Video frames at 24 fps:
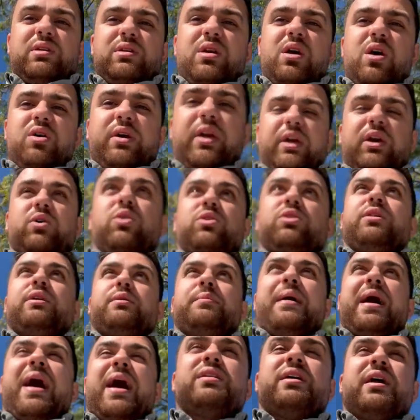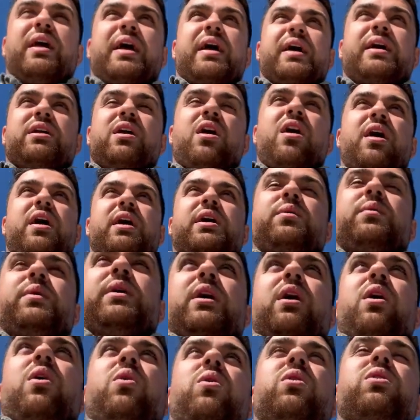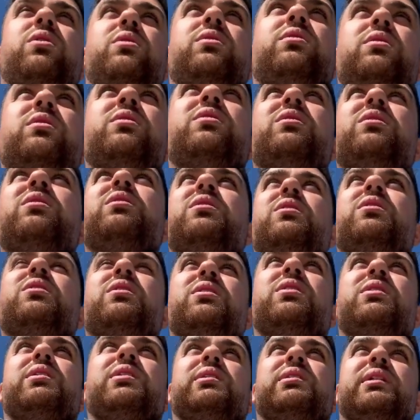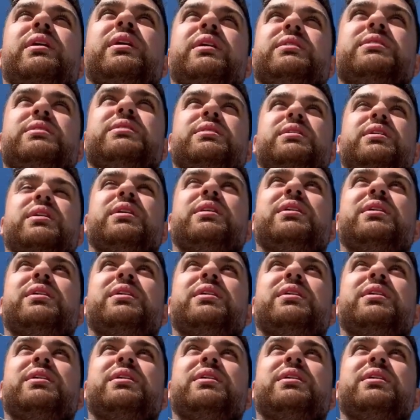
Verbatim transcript: Okay, cool, they're back. And all right, here we go. Let's,